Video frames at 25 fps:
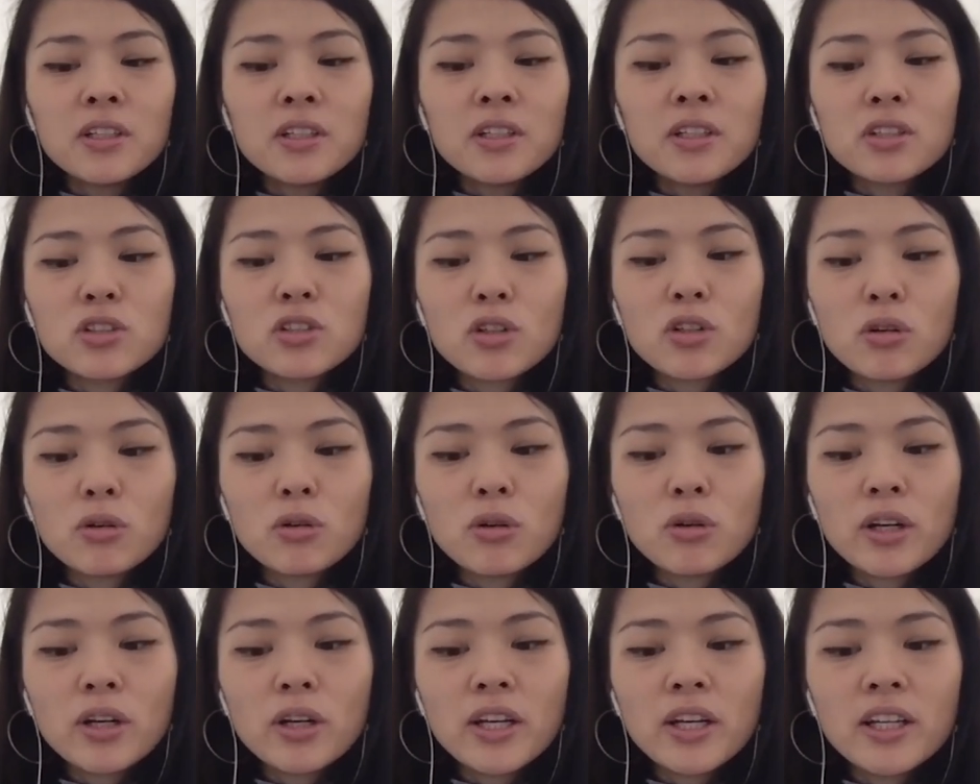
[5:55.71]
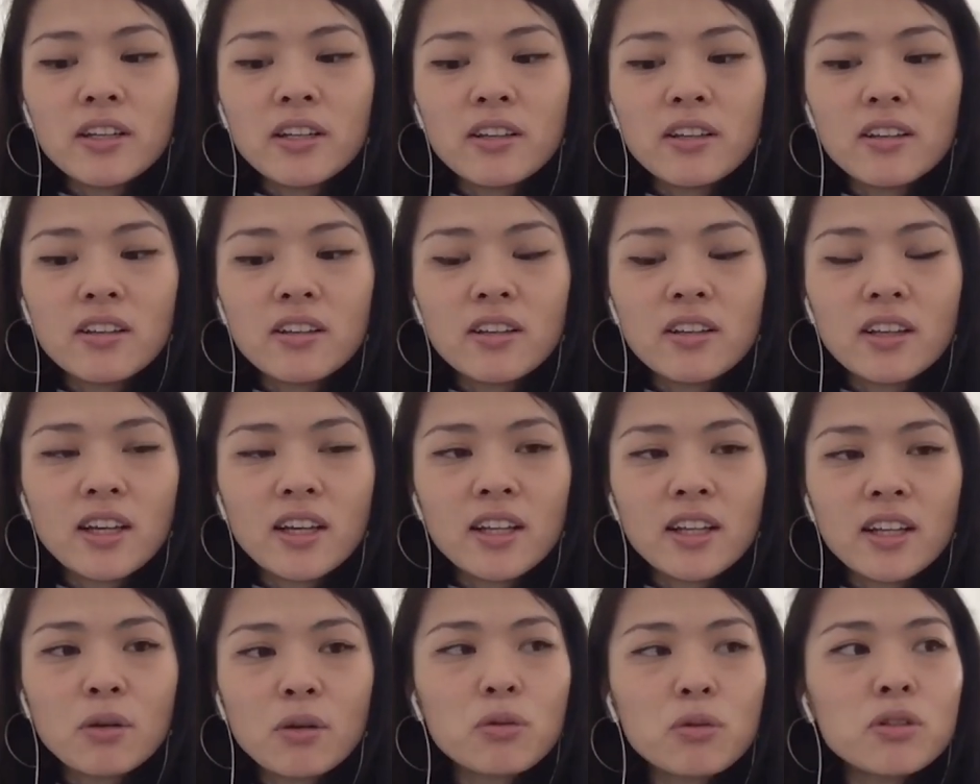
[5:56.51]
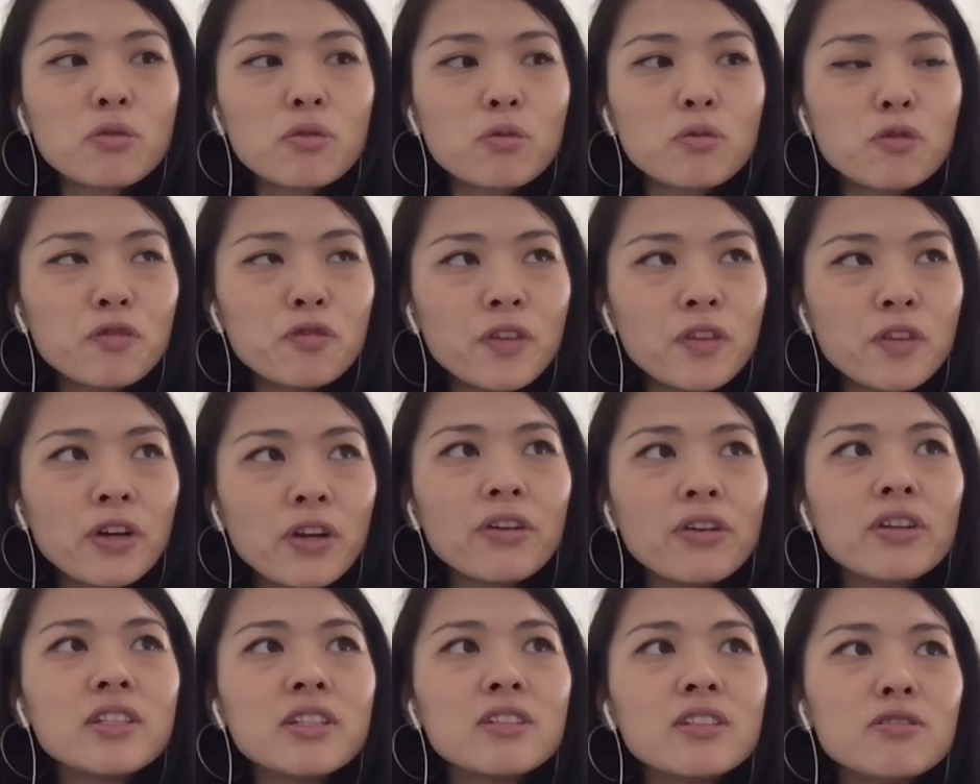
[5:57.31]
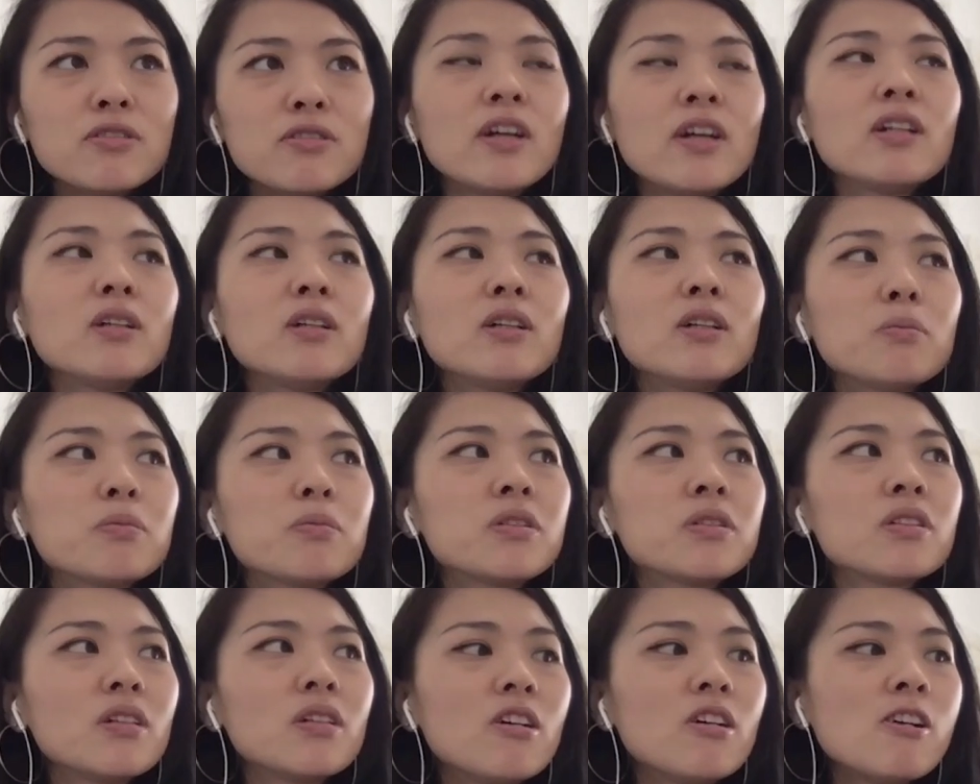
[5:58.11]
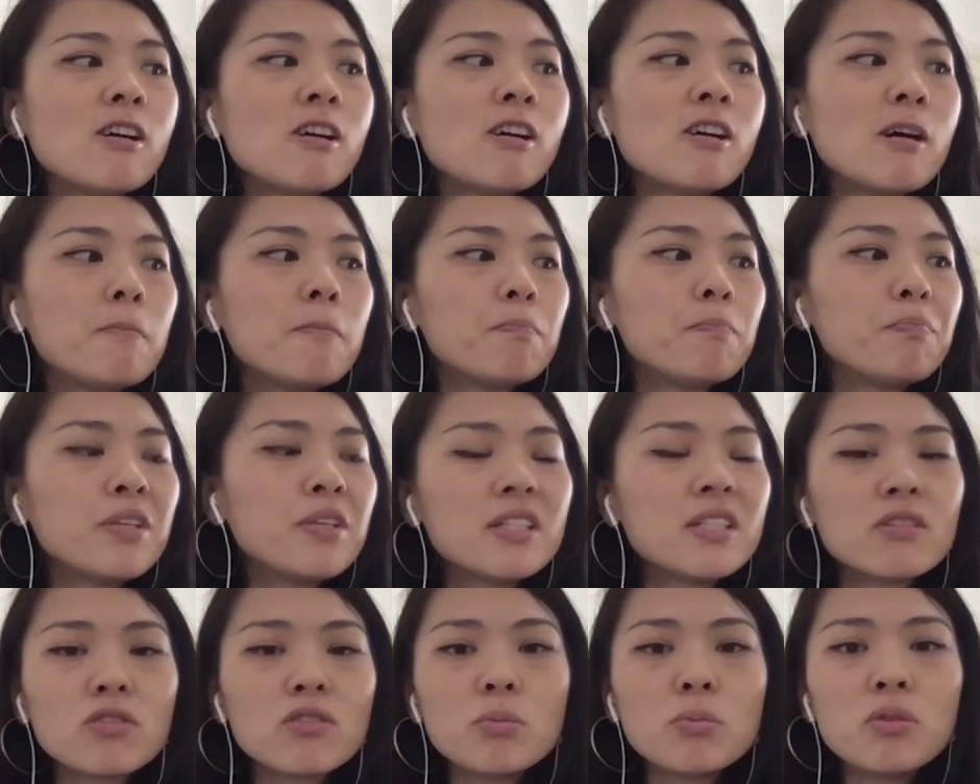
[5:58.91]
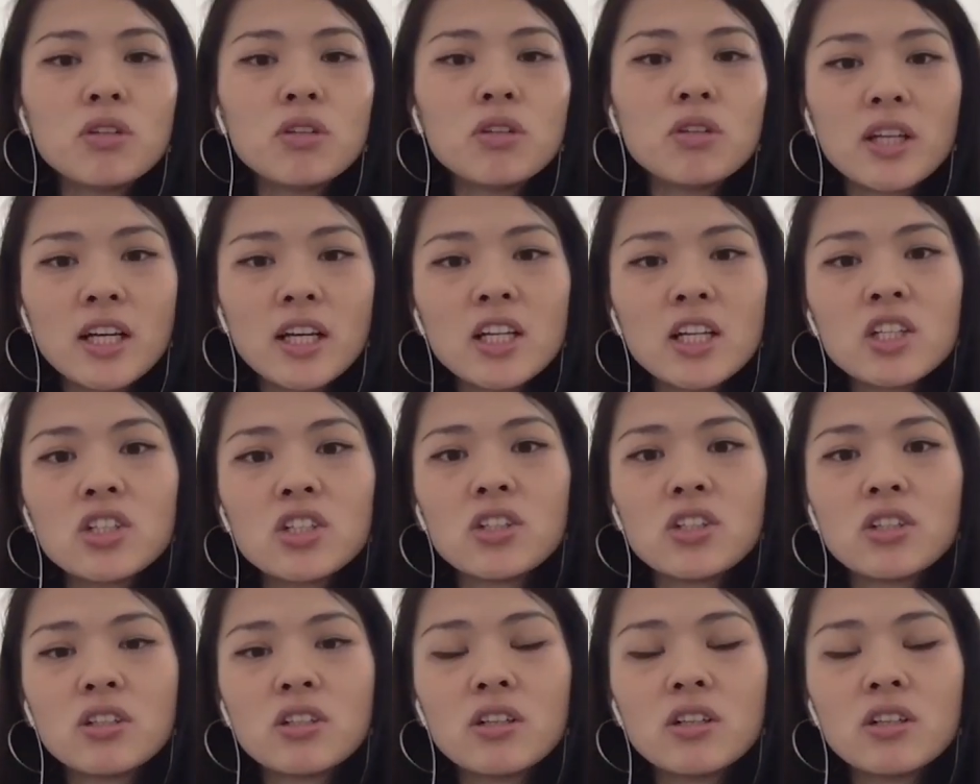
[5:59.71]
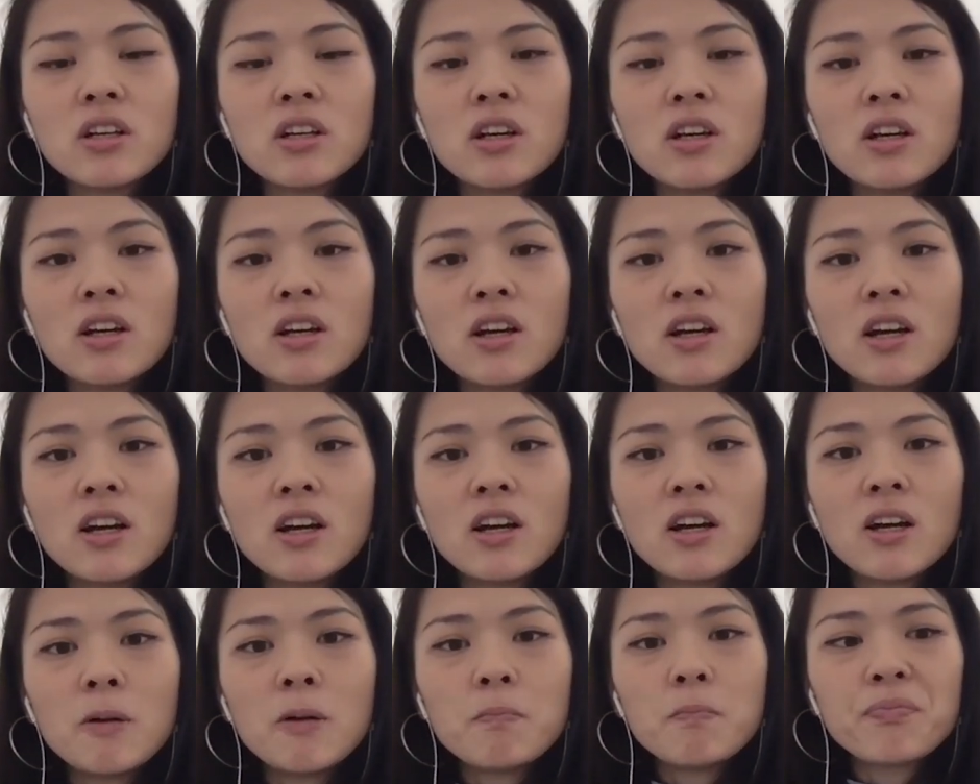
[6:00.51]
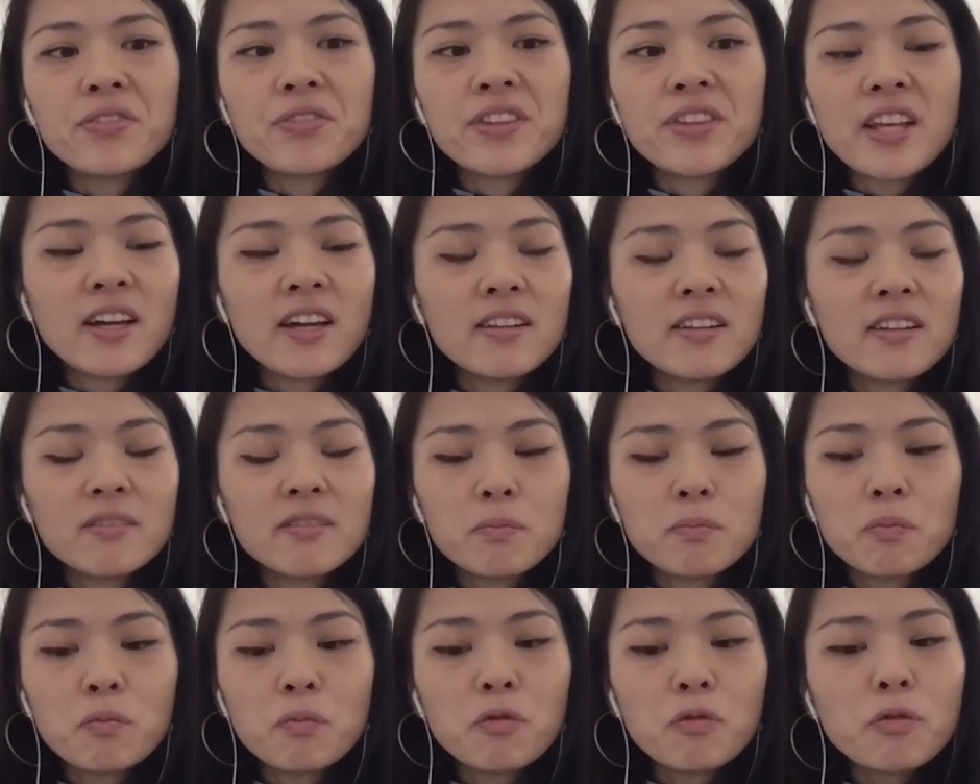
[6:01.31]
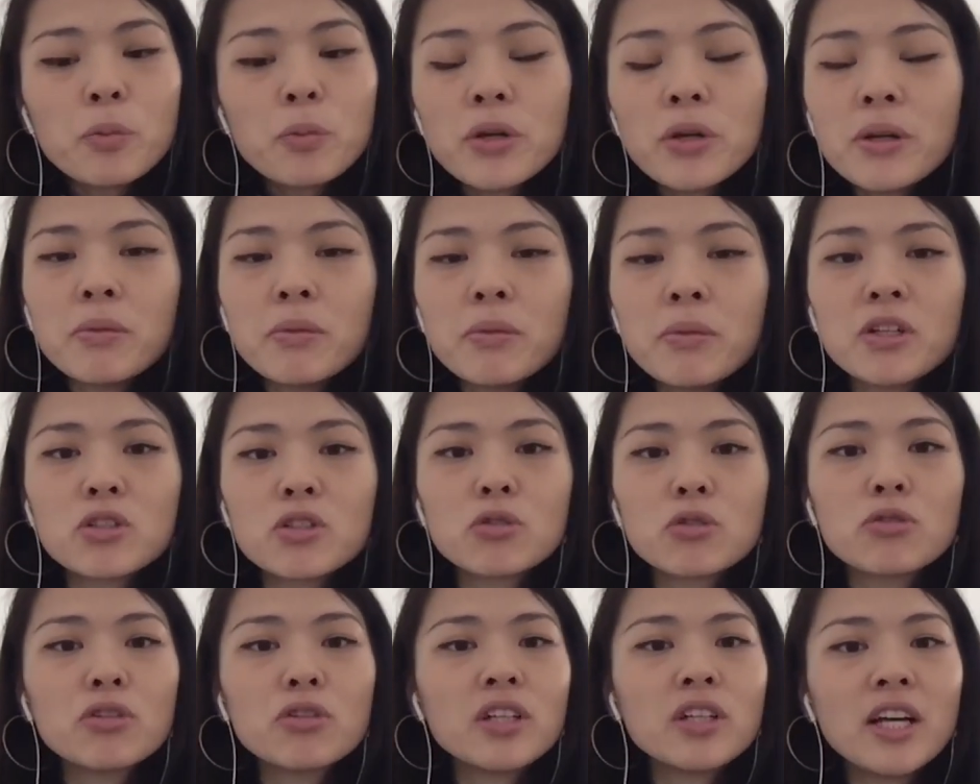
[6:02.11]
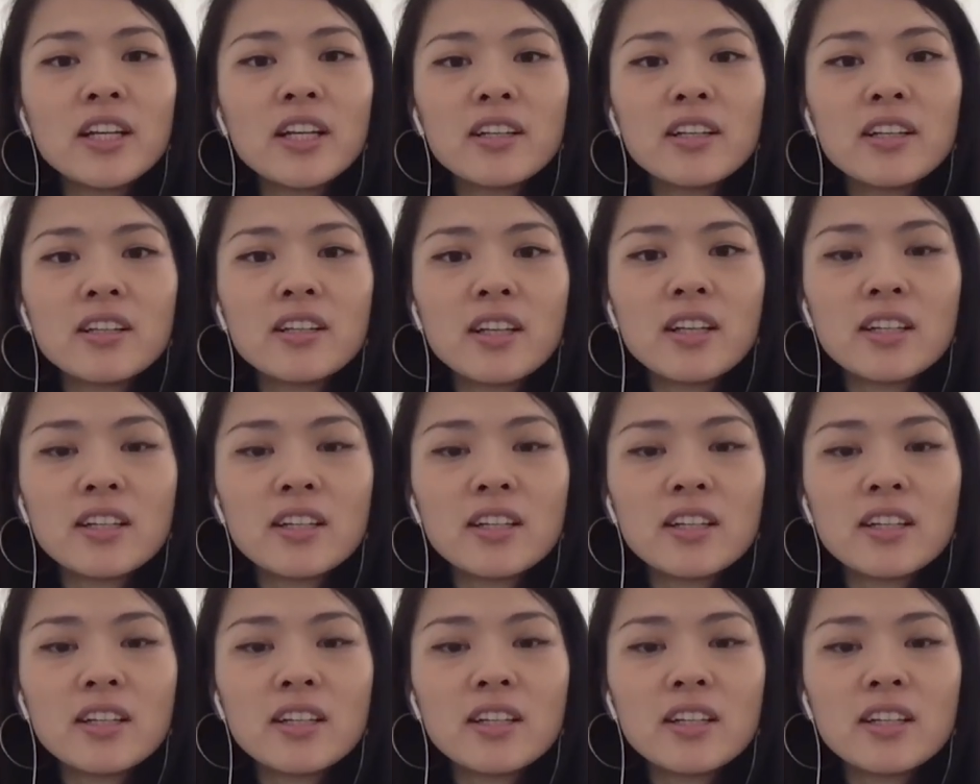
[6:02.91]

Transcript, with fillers: So in there was a very developed um, means of communication um, that pretty much overnight in